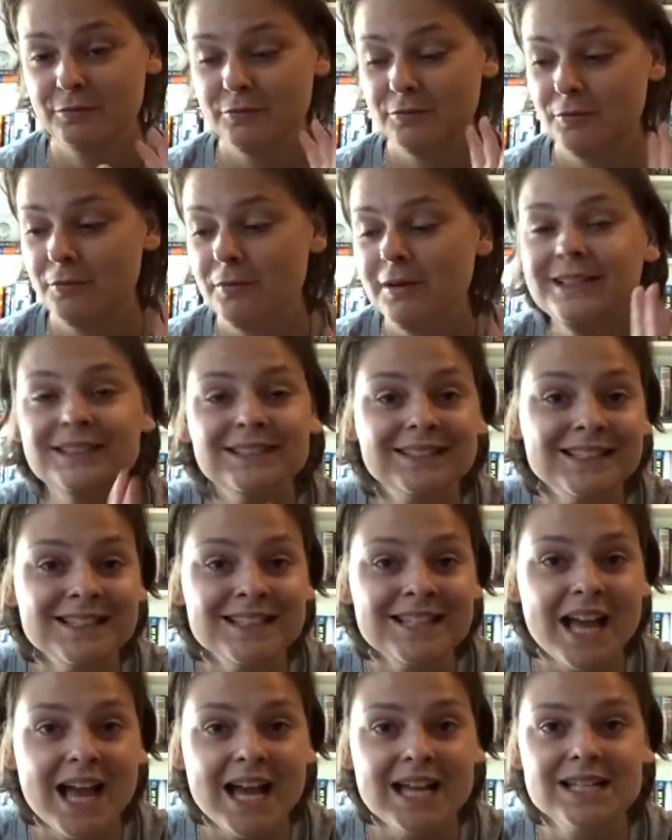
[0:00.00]
written
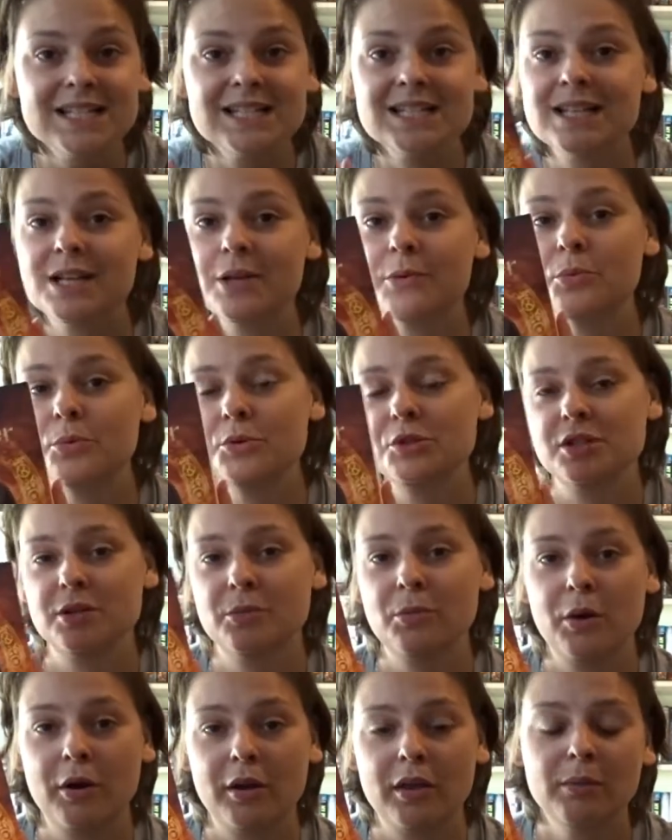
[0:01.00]
yet. It was a
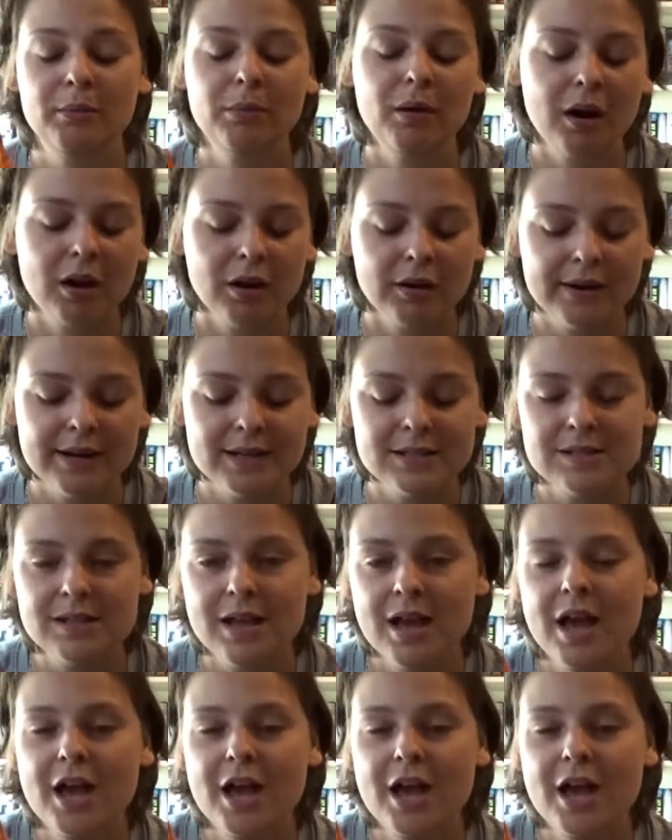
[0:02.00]
work in progress.